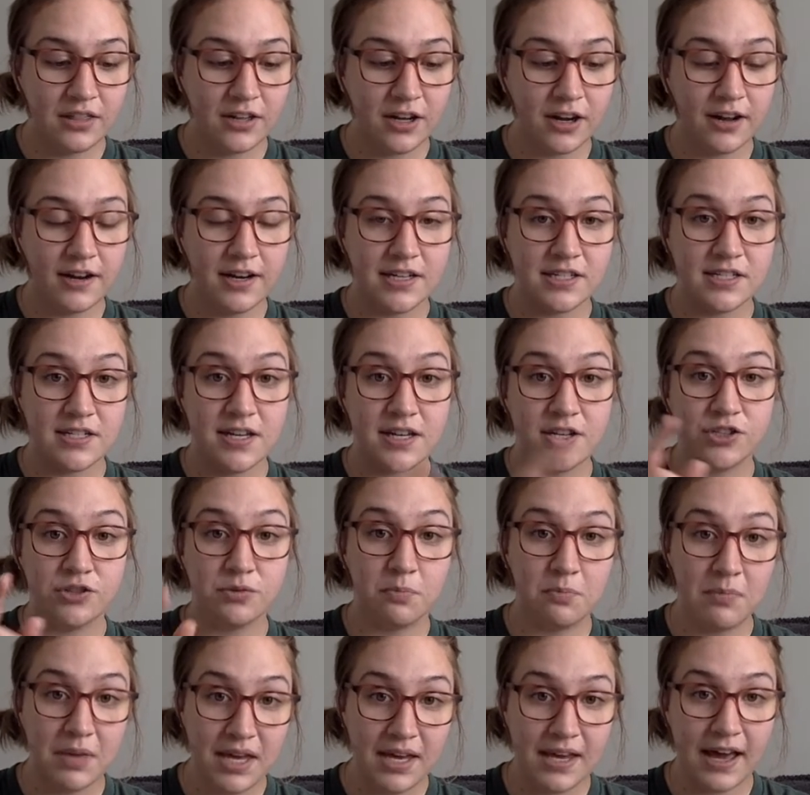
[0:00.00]
They're going to teach
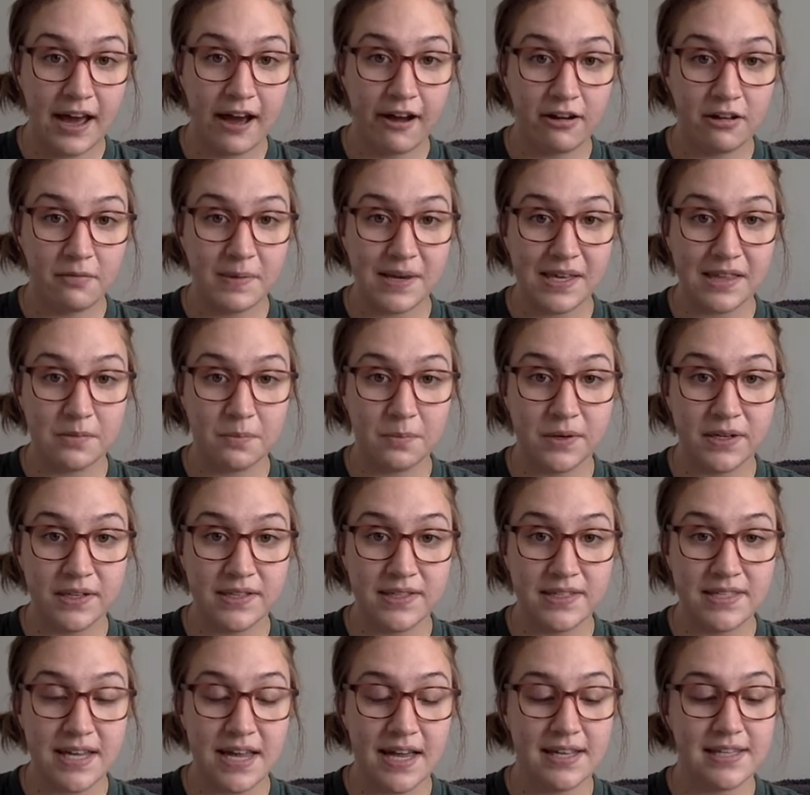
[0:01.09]
Mig how to be the
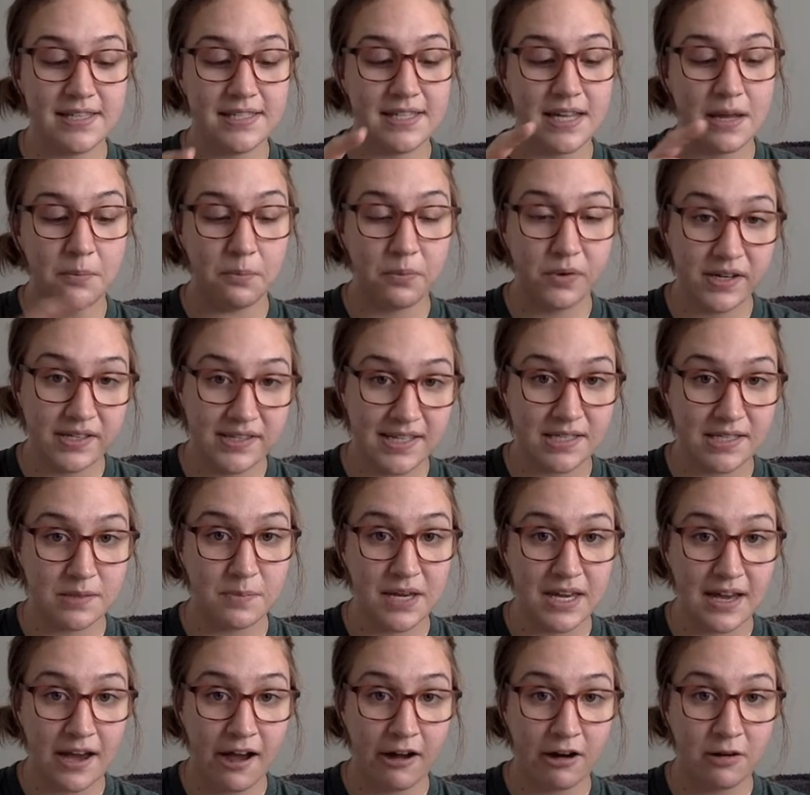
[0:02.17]
princess and Princess
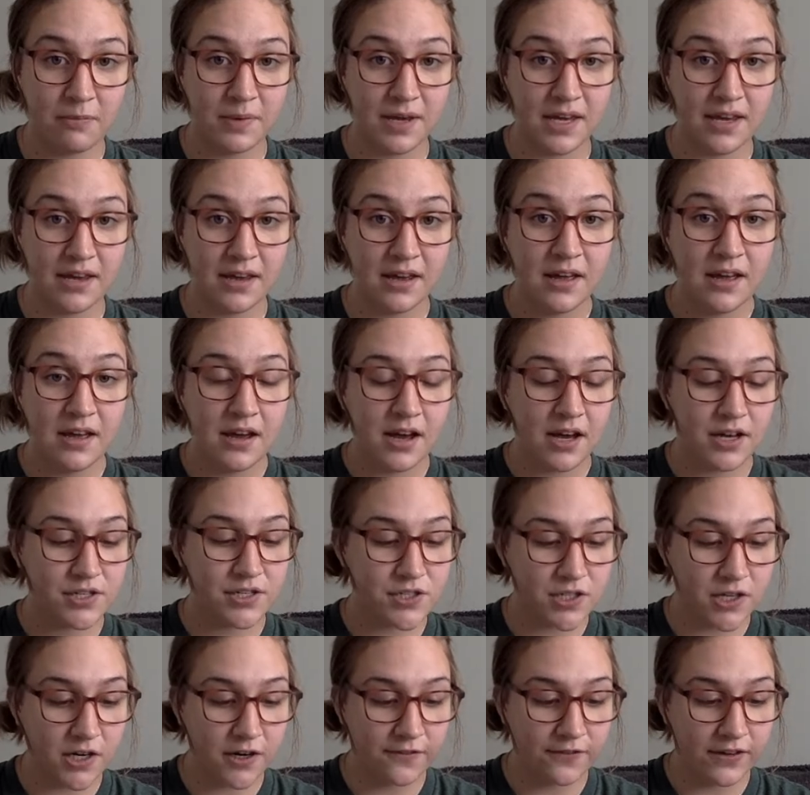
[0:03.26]
P how to be a
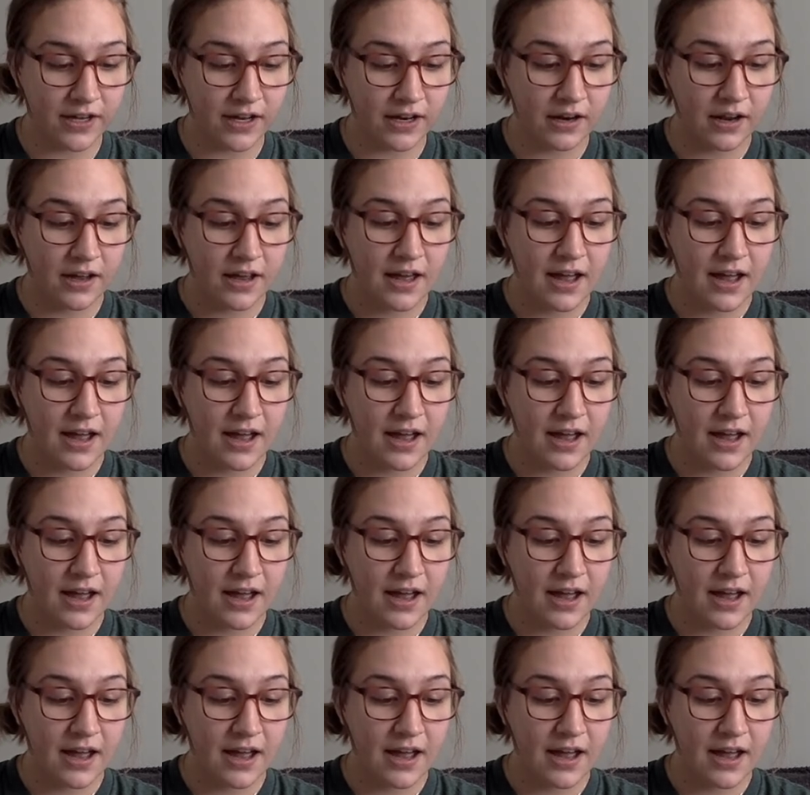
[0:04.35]
servant.